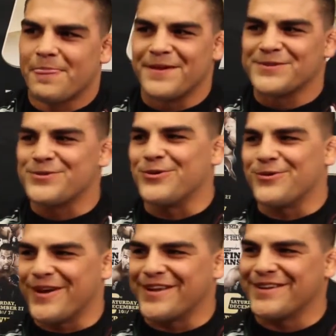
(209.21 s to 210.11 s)
It's going
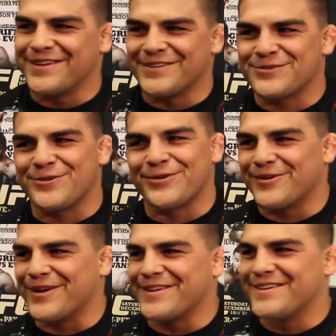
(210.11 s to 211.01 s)
great. Yeah. It's going
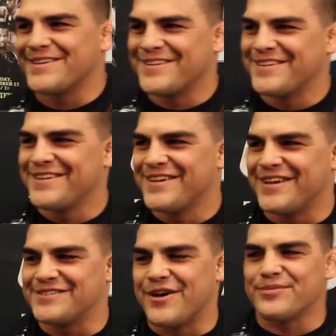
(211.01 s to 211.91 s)
great.
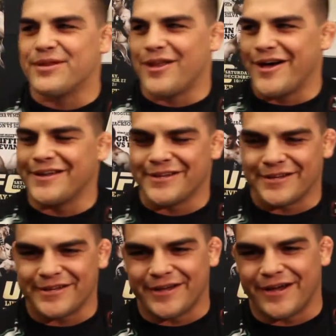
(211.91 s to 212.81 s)
It's helped a lot,
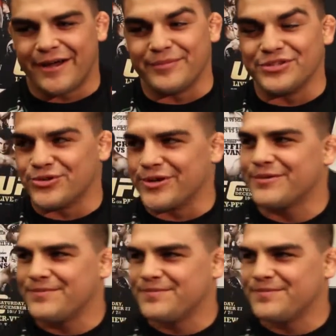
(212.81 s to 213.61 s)
and yeah. I'm enjoying it.